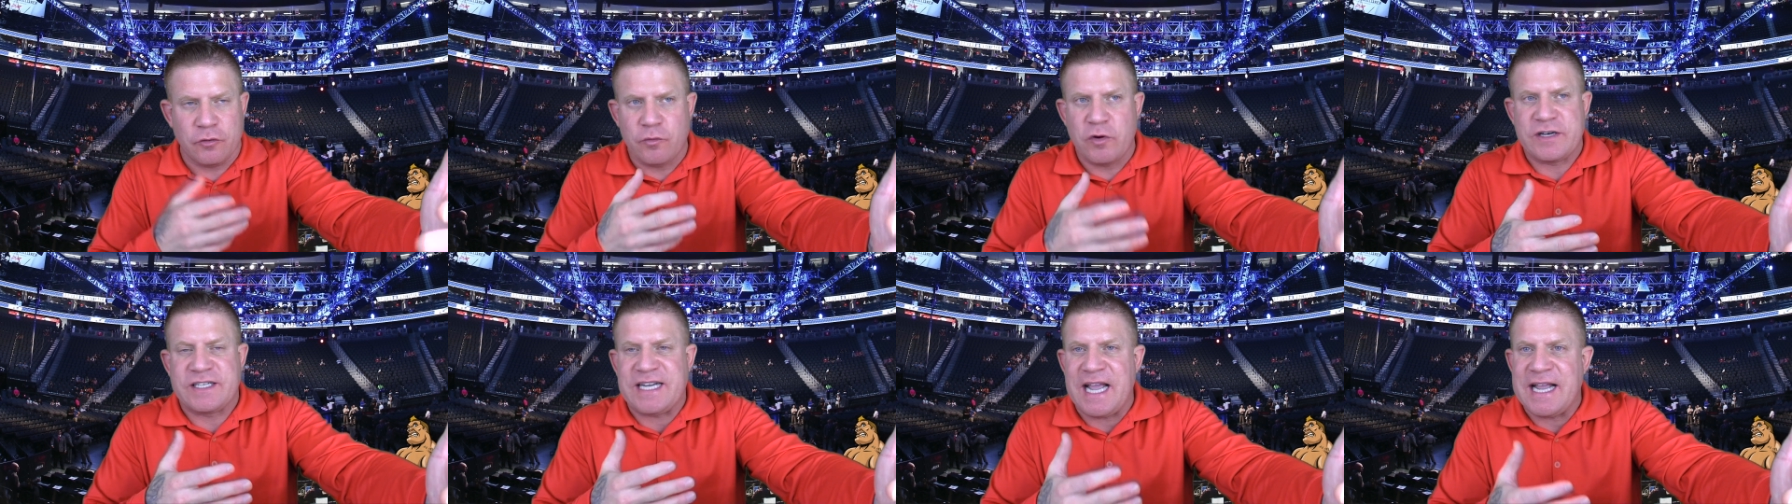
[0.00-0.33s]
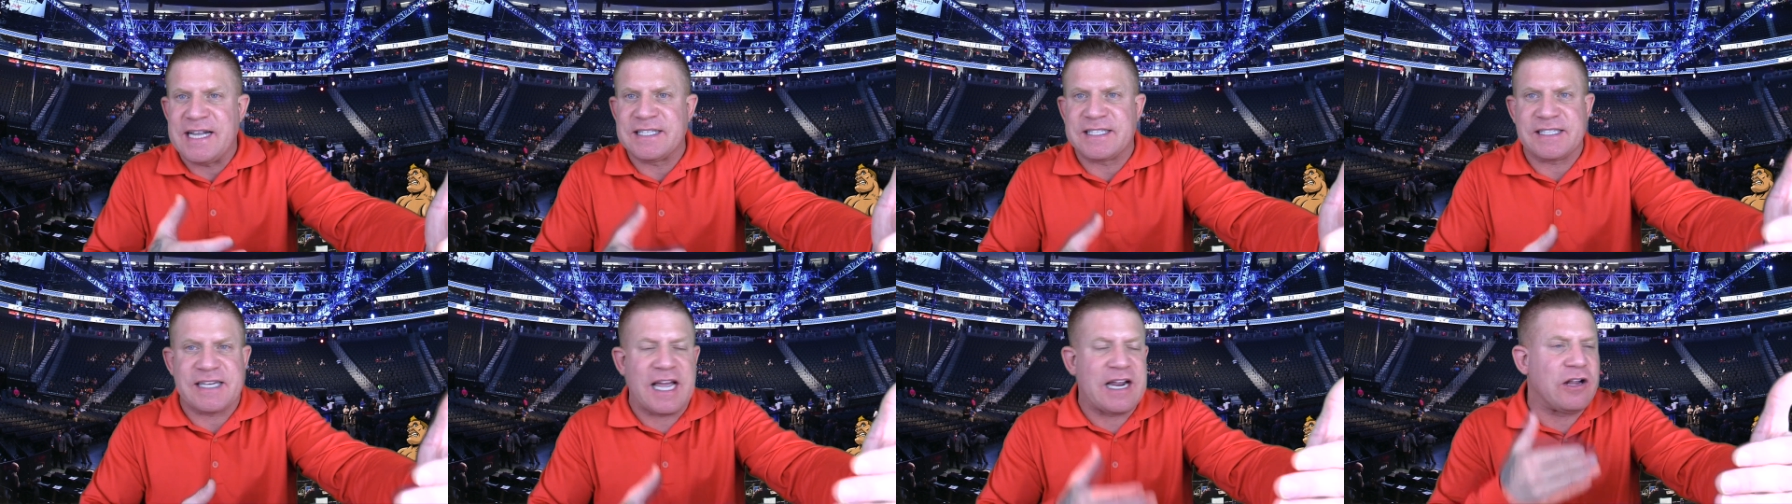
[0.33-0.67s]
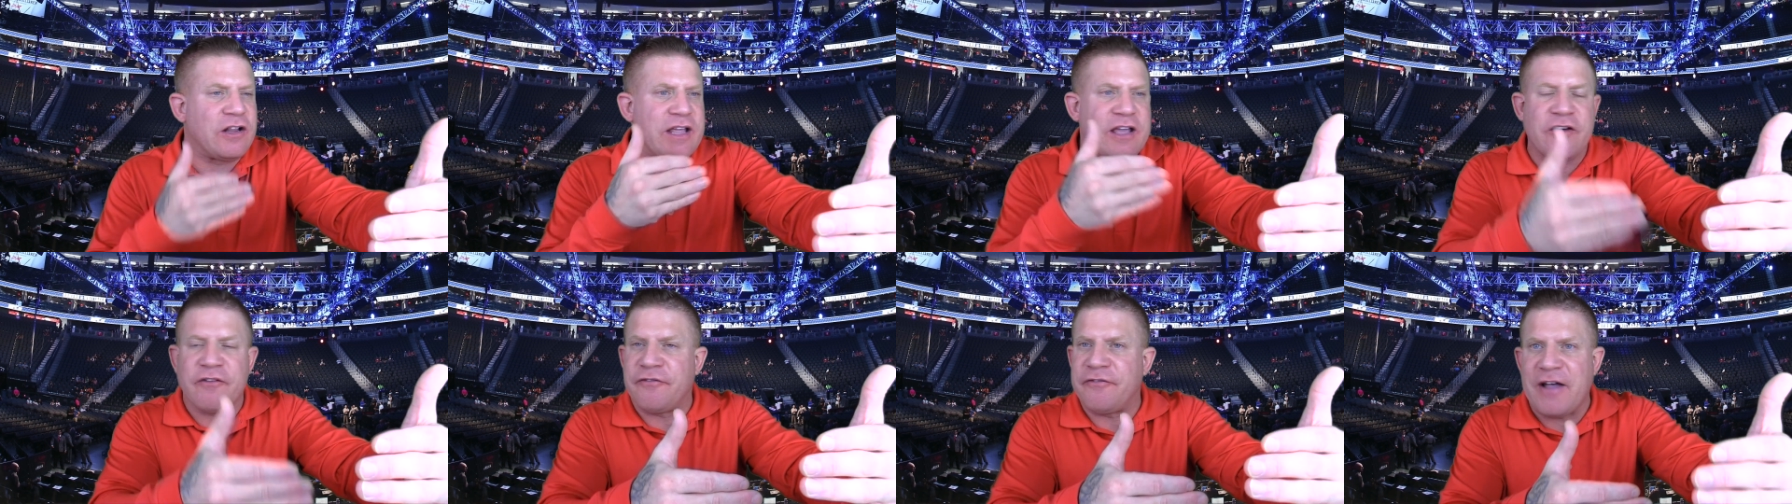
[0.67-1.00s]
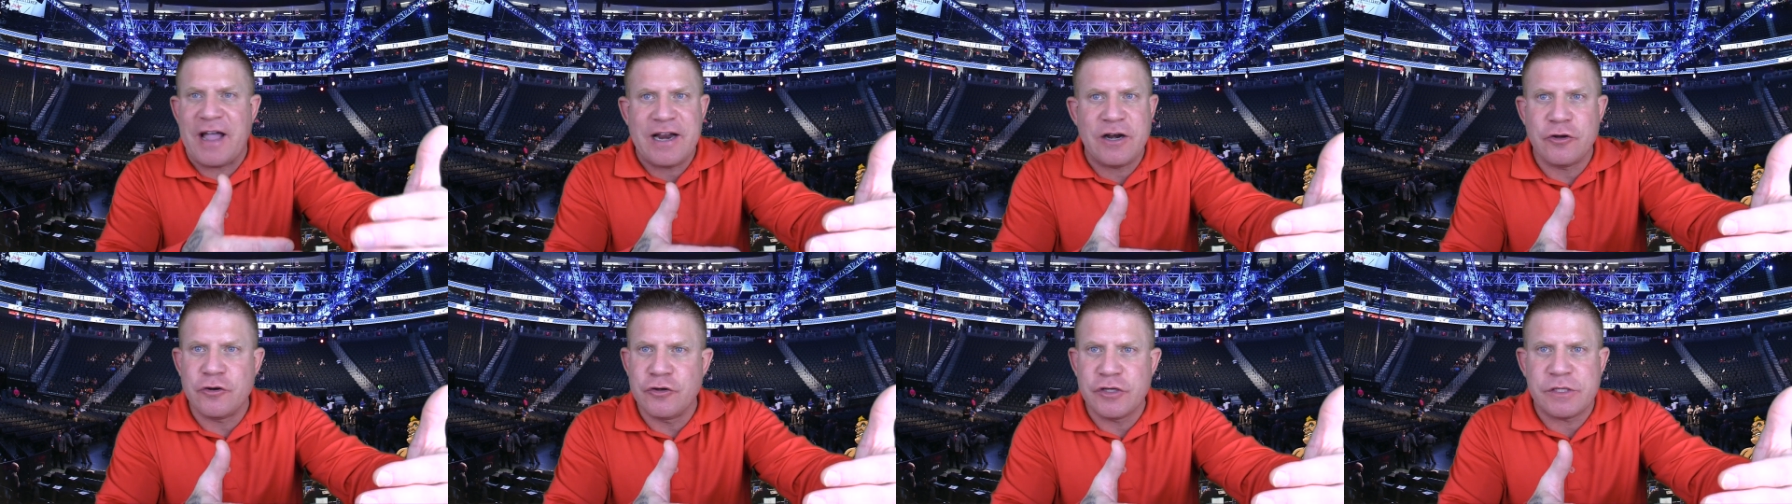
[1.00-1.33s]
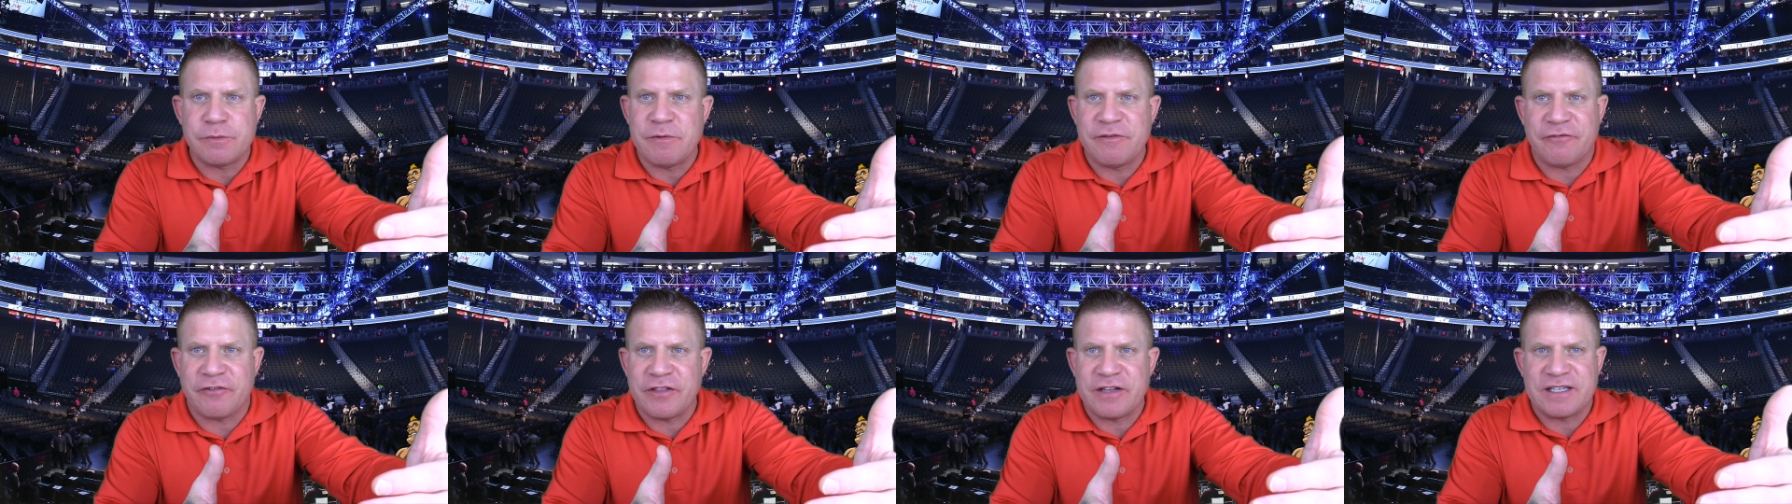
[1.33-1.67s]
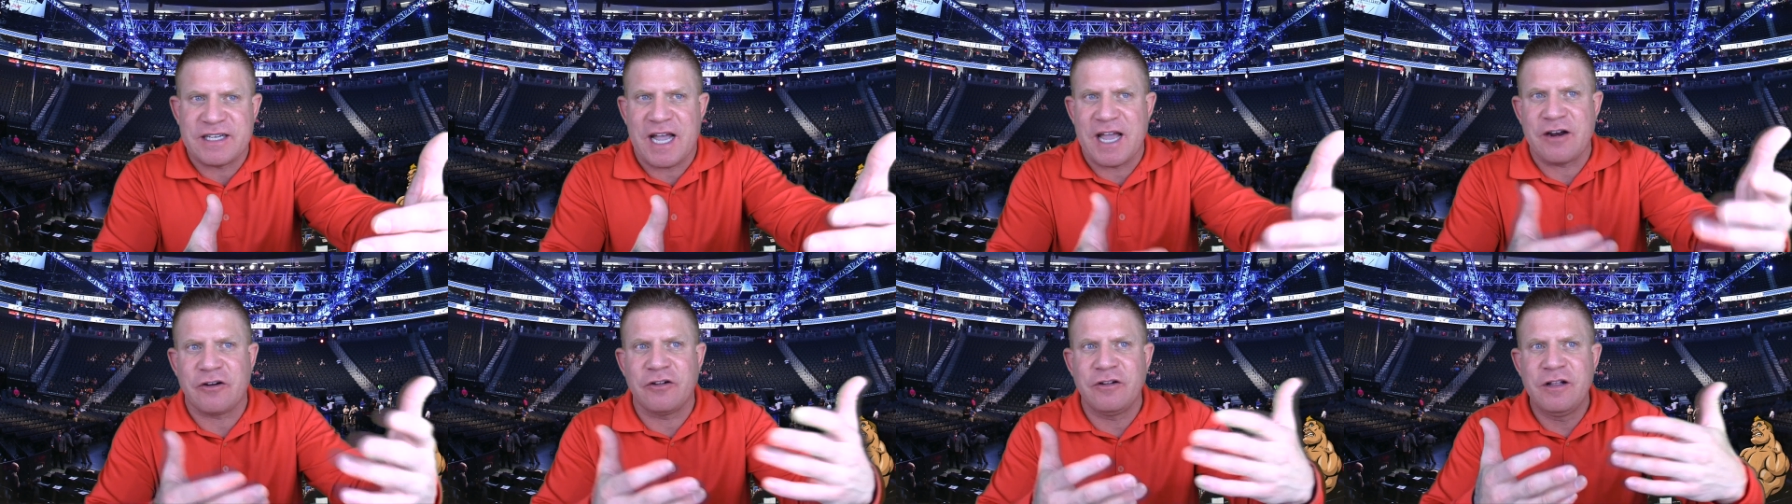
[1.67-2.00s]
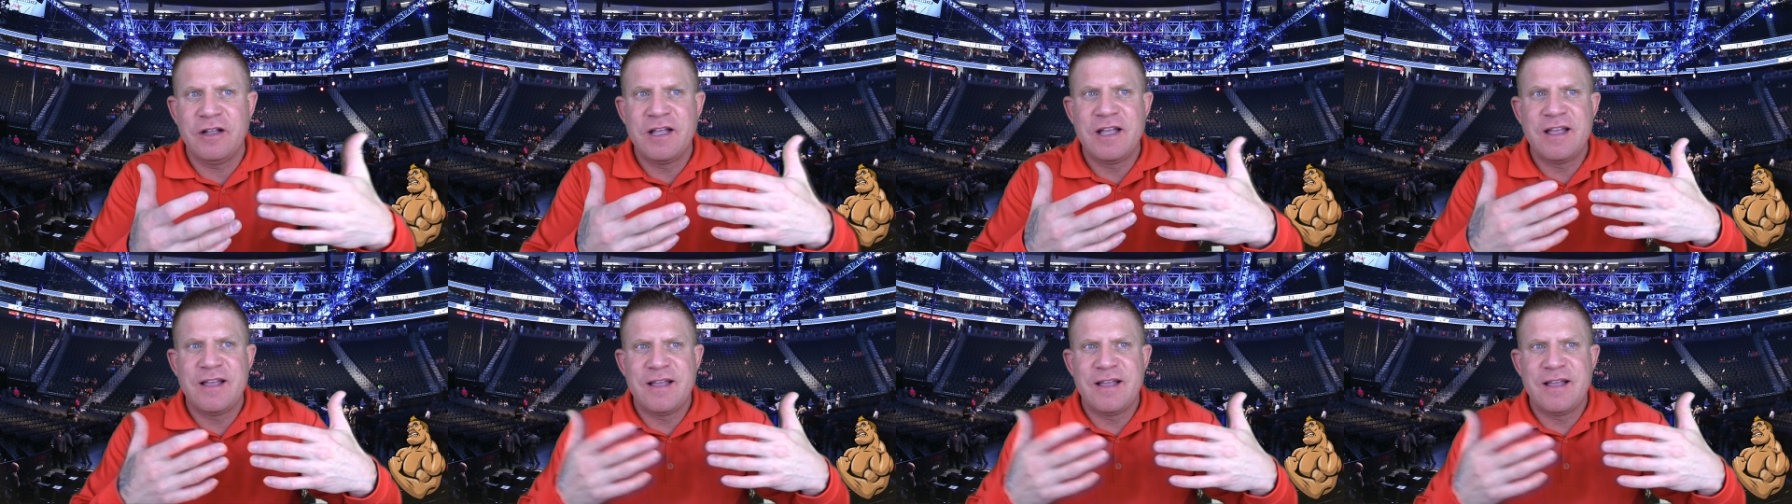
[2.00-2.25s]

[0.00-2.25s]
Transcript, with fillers: retains the title, he'll fight Usman for the title.